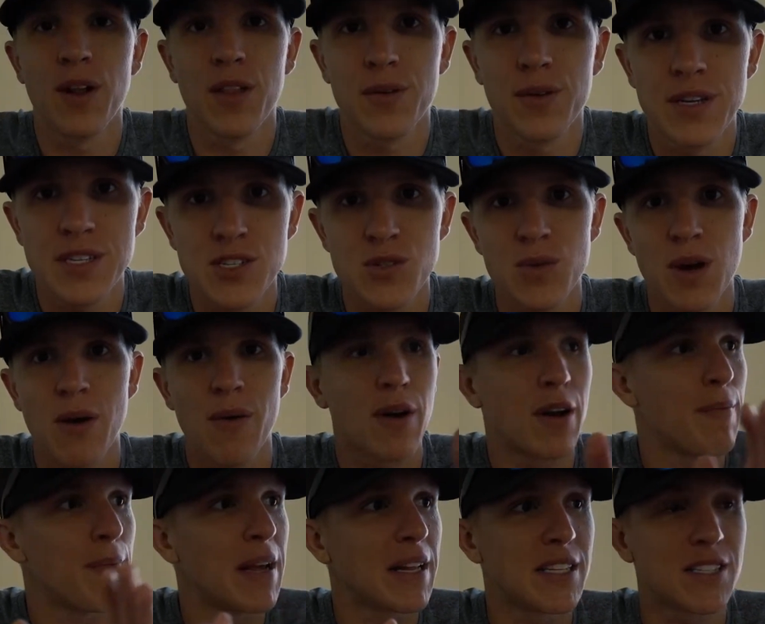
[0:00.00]
of the reasons why I
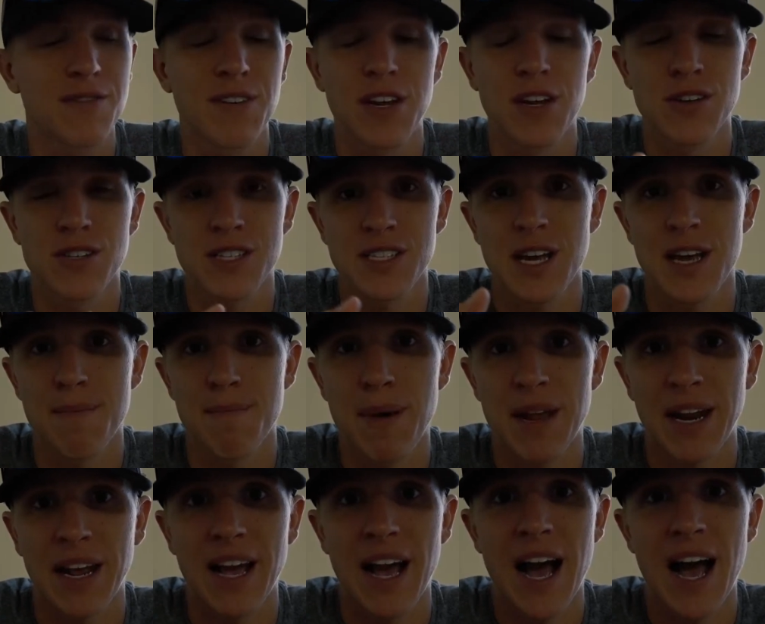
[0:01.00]
wanted to make this video is because I
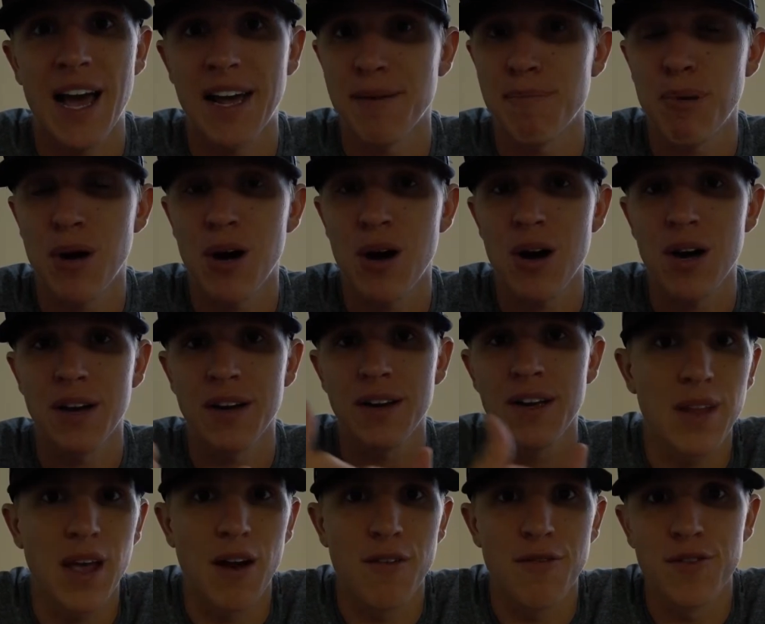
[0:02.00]
met a guy at a pond
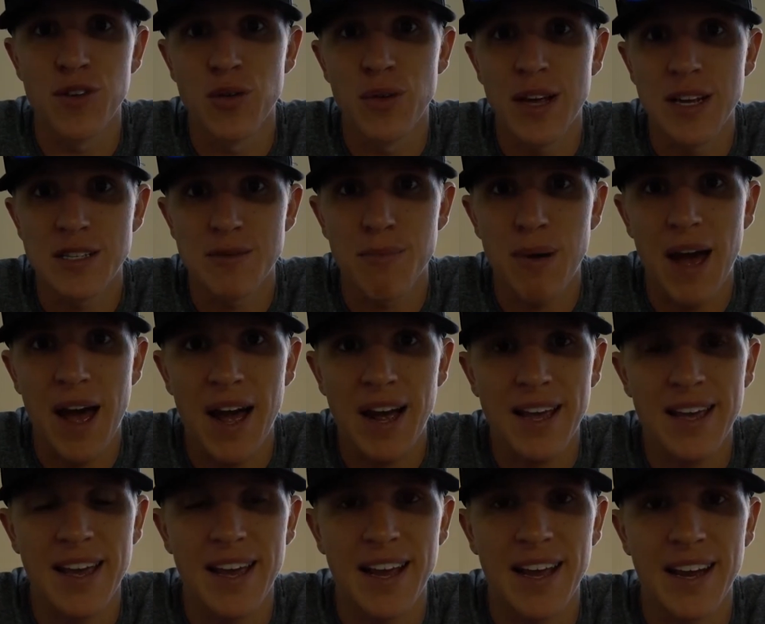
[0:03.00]
a few days
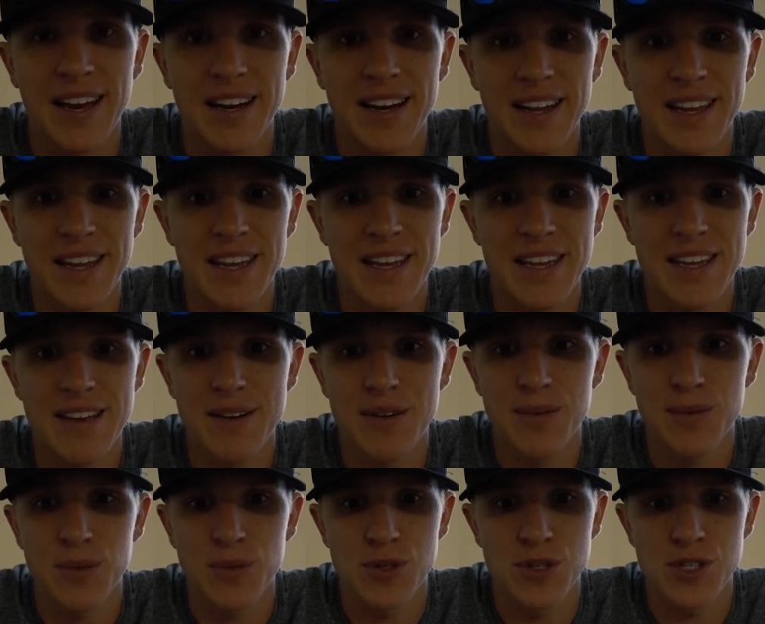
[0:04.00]
back, and he
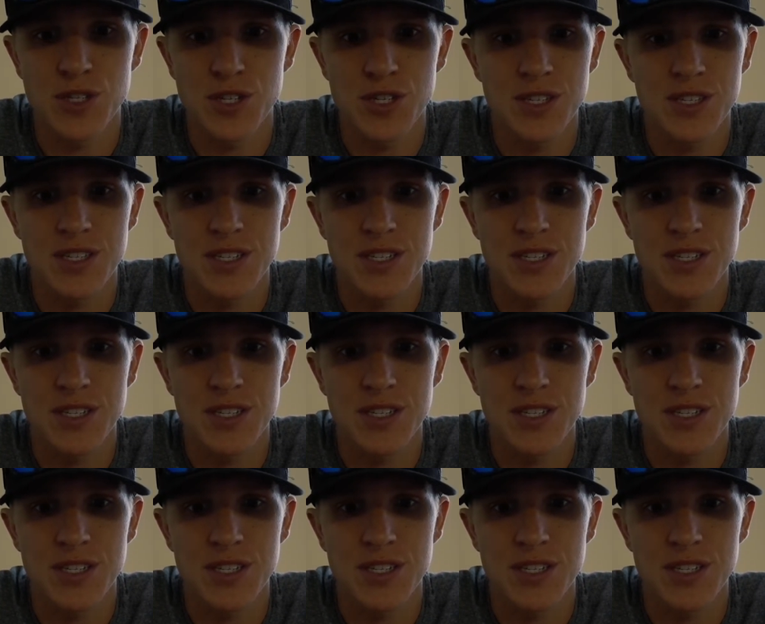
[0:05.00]
was